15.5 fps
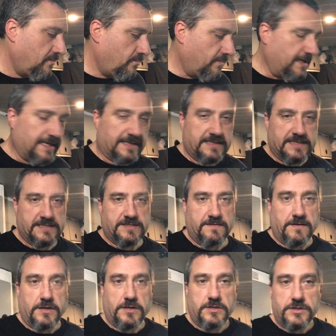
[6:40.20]
We got this
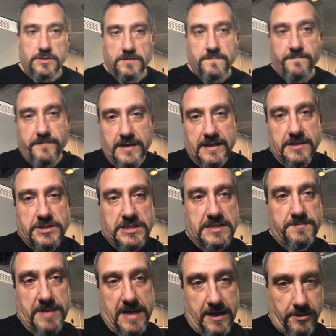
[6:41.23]
vegan
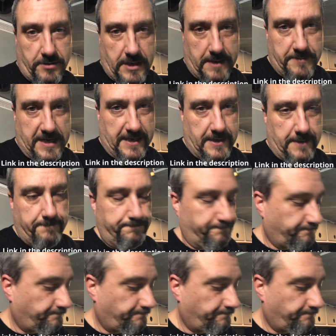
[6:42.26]
cheese powder I made up.